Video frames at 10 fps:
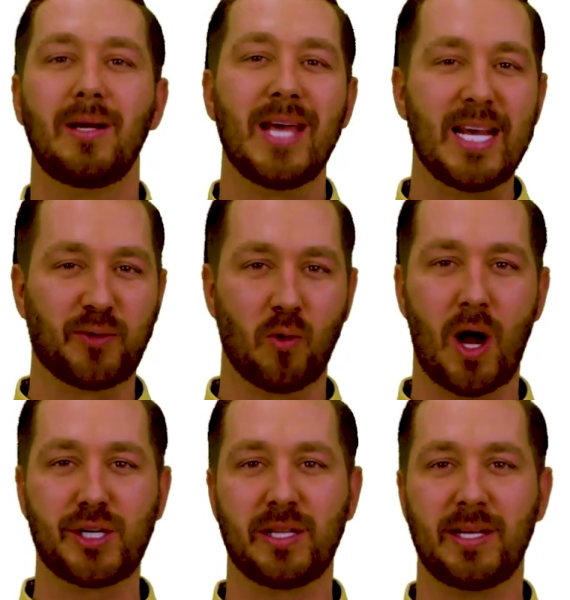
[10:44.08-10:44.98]
Thanks for
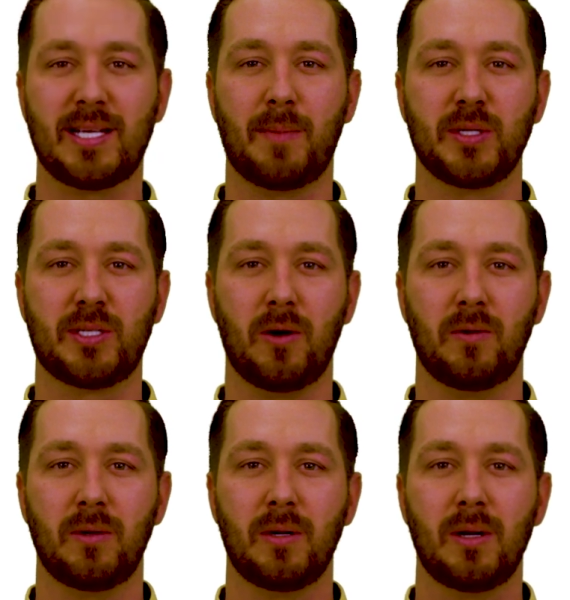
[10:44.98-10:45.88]
watching this
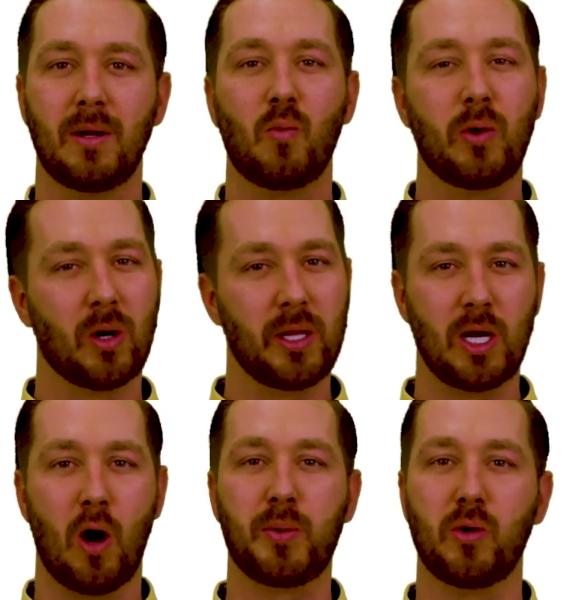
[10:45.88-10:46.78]
episode. We really
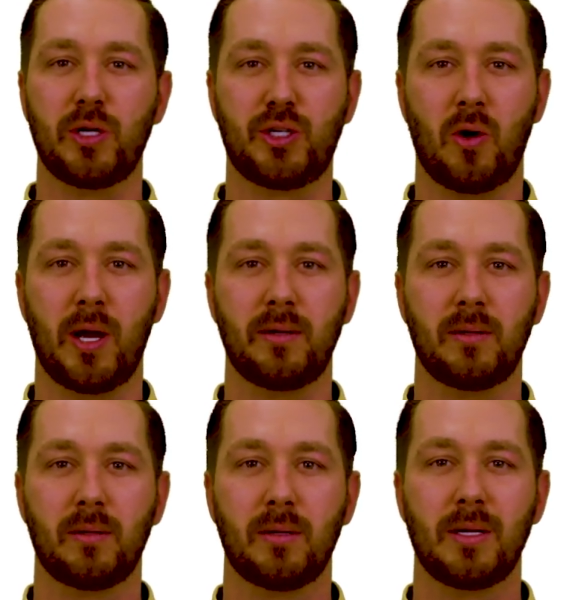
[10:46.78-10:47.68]
hope you enjoyed.
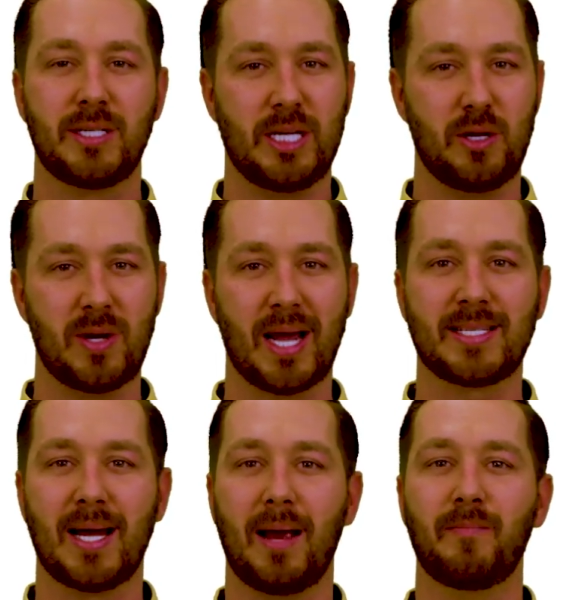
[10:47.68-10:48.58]
See you next
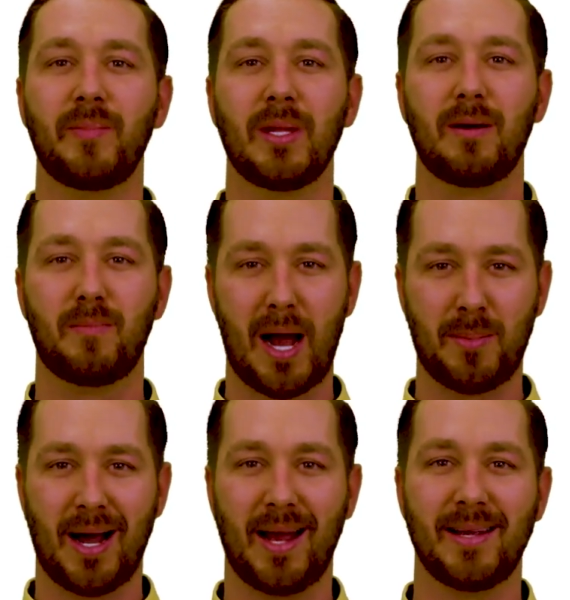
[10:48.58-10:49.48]
time.
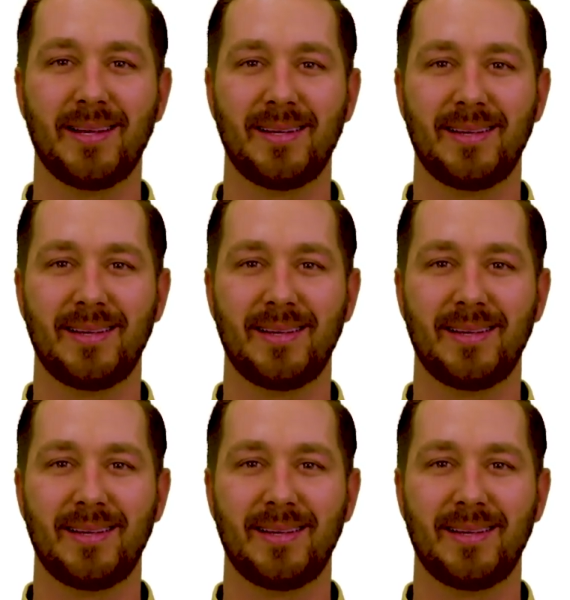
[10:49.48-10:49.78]
Bye-bye.